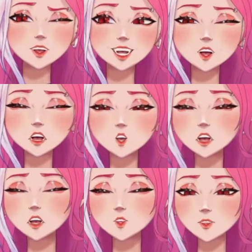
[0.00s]
a
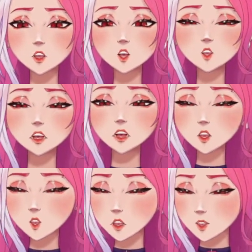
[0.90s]
horrible
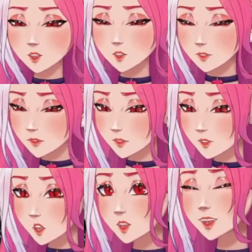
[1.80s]
monster.
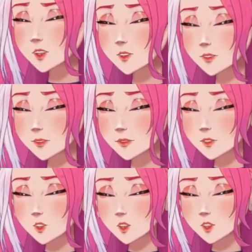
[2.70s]
I love him. I
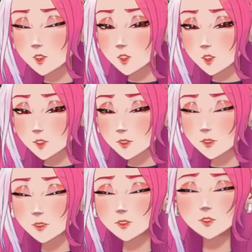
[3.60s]
love this monster.
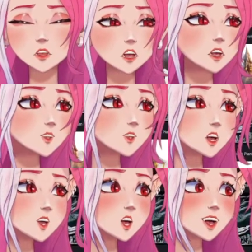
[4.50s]
So I
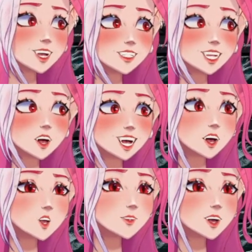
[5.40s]
thought like, yeah, that'd be
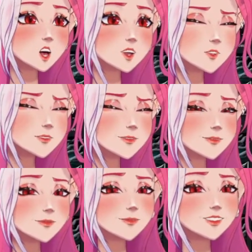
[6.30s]
fun.
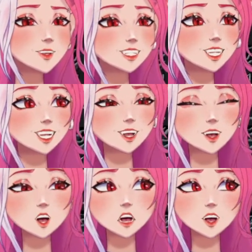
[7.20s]
And then
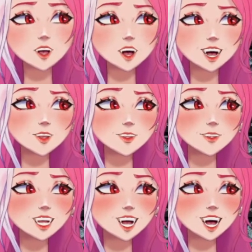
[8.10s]
I was like,
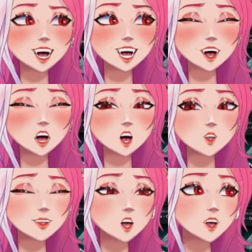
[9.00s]
they have
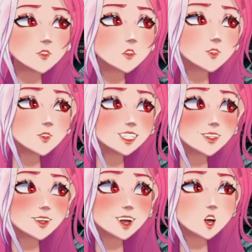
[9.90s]
like wounded
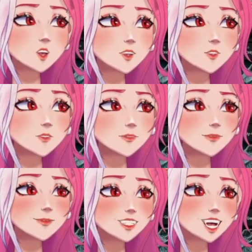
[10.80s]
7
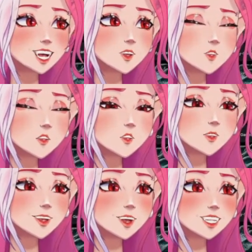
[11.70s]
and doomed
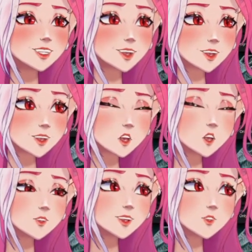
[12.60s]
6. I don't
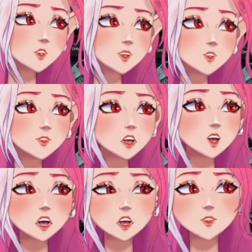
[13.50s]
think we should I
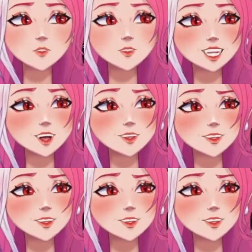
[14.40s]
don't think